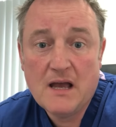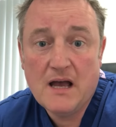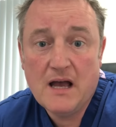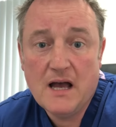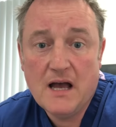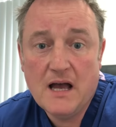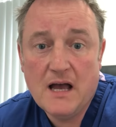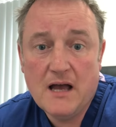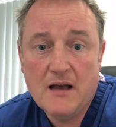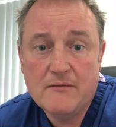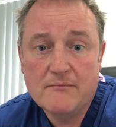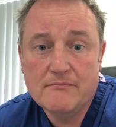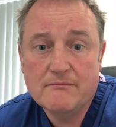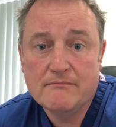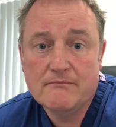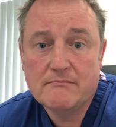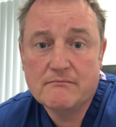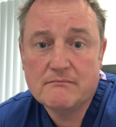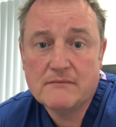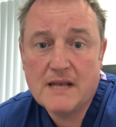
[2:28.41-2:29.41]

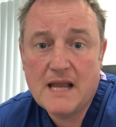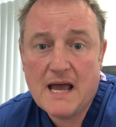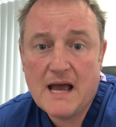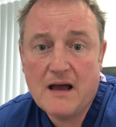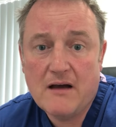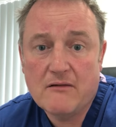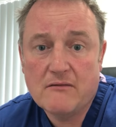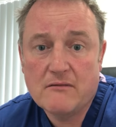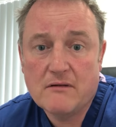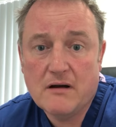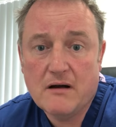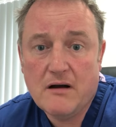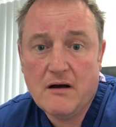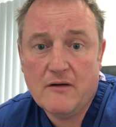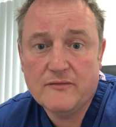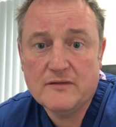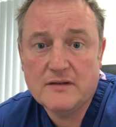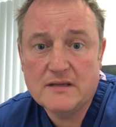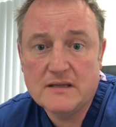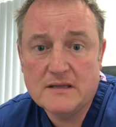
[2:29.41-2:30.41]
Now,
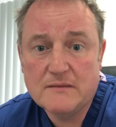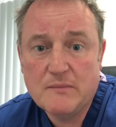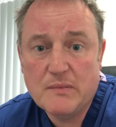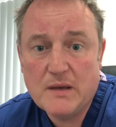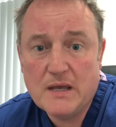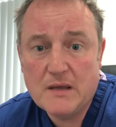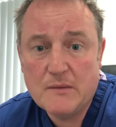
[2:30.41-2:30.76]
often